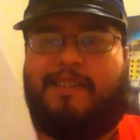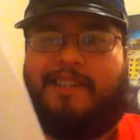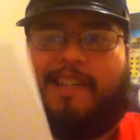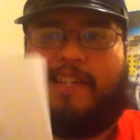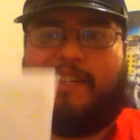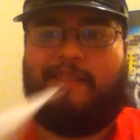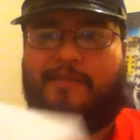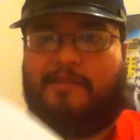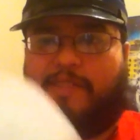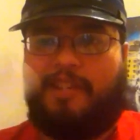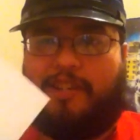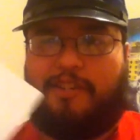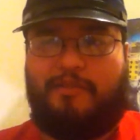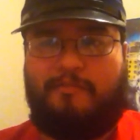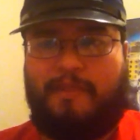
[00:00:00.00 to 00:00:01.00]
there's a little
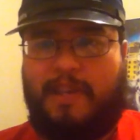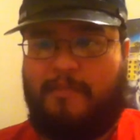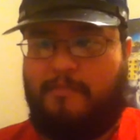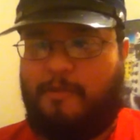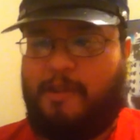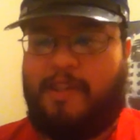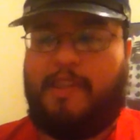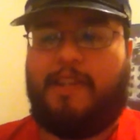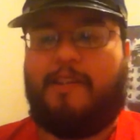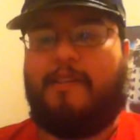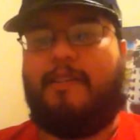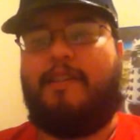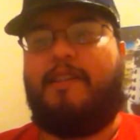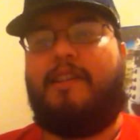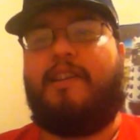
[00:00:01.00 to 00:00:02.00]
tissue paper in there,
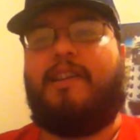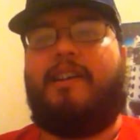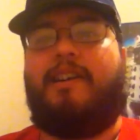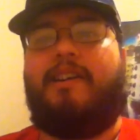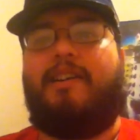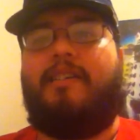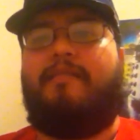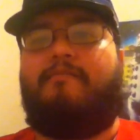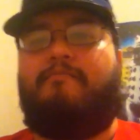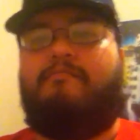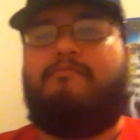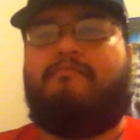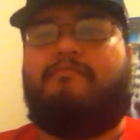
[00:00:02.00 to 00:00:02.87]
um,